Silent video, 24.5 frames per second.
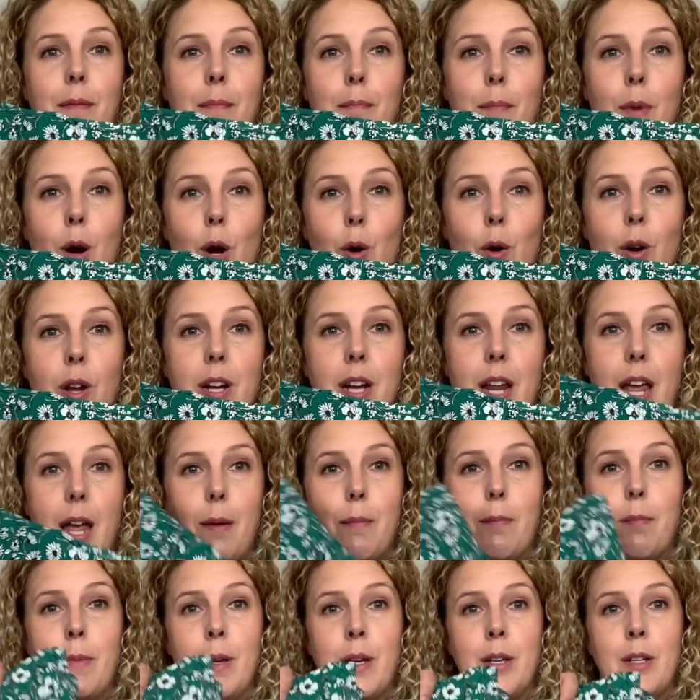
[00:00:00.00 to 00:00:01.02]
Margaret and
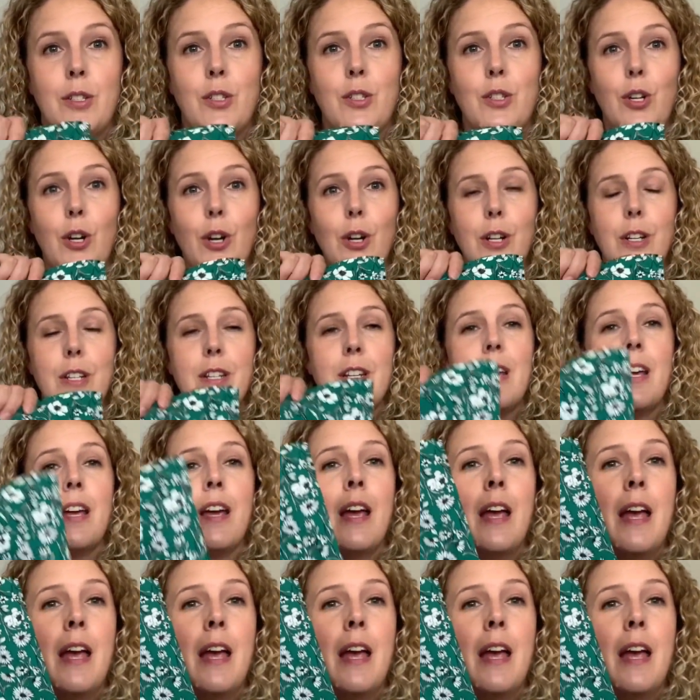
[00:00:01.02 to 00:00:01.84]
M skirt.